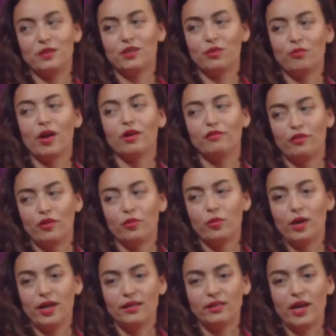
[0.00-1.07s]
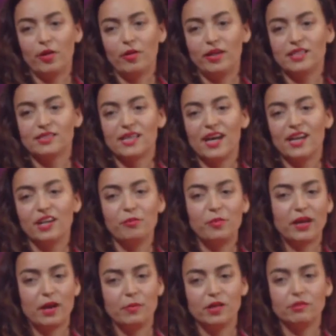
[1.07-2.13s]
around for a while now, and it's kind of
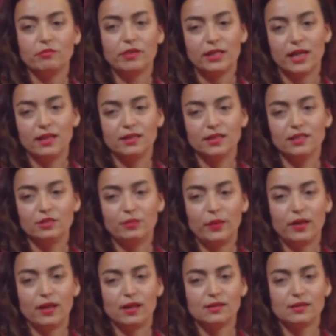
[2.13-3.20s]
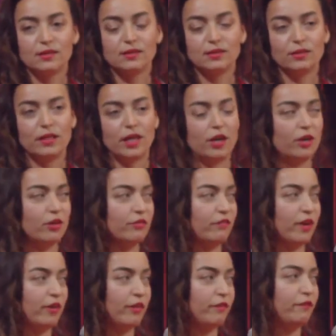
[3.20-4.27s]
becoming redundant because there are
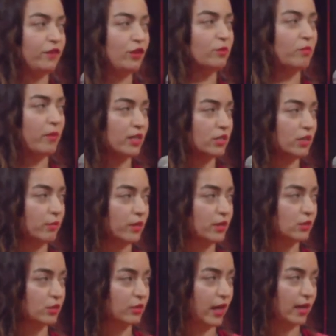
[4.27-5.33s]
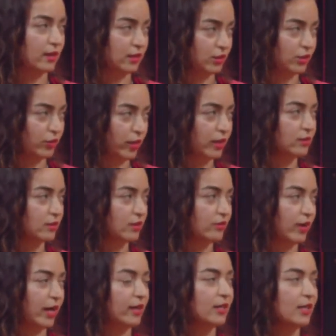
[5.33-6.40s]
very few measurements connected to it,
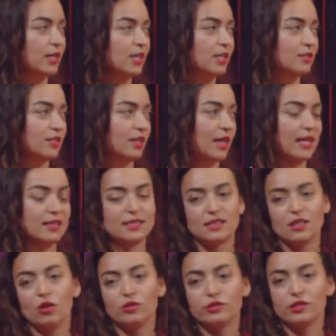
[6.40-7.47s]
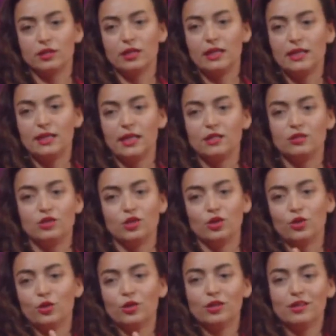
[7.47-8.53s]
right? So that's also leading
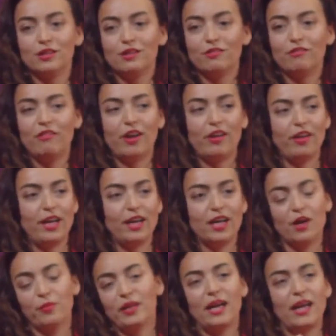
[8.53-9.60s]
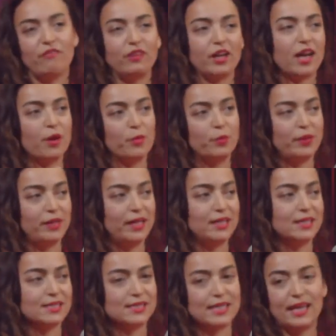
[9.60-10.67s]
to every company
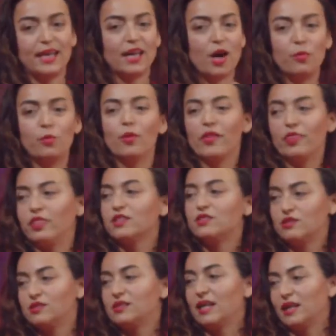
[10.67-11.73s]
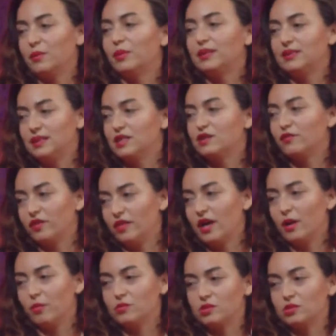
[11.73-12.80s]
is setting up what the sustainability is for
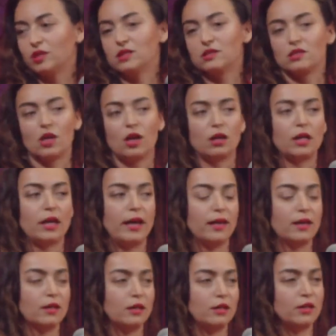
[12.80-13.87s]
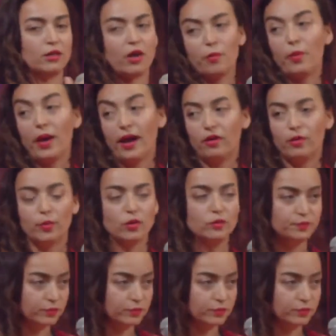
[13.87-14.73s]
them, so it's not like comparable.